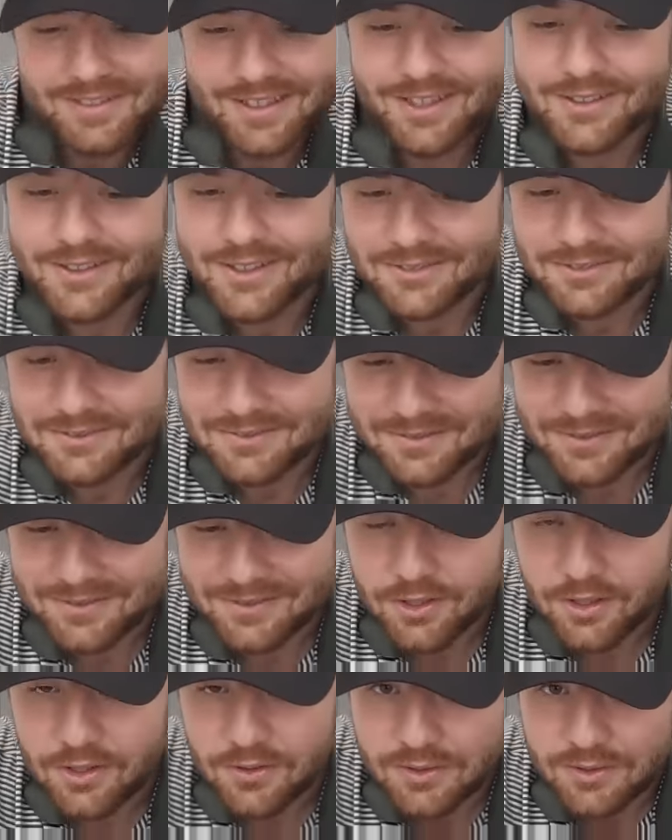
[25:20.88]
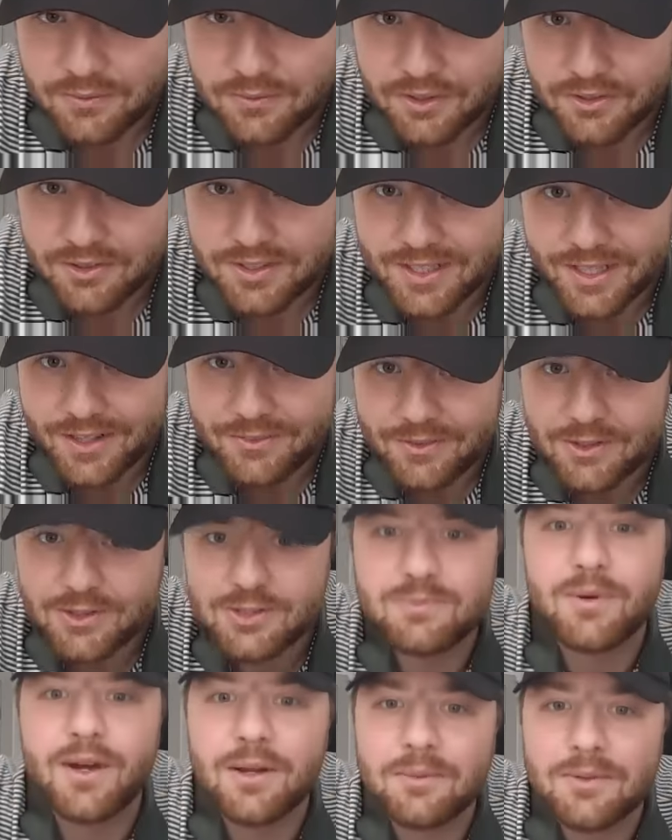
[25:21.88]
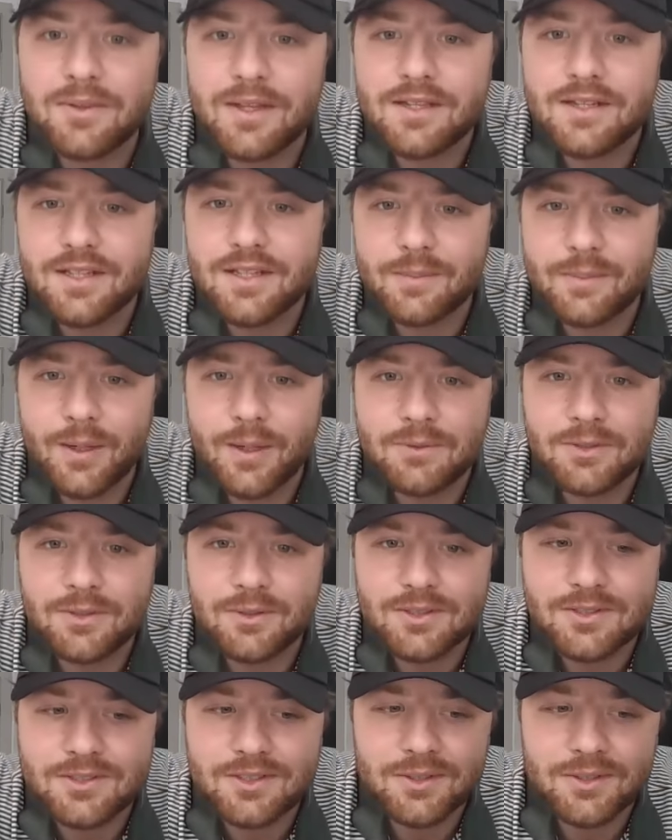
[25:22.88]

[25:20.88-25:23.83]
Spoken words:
I don't know, nervous feeling down their spine when they step up to it.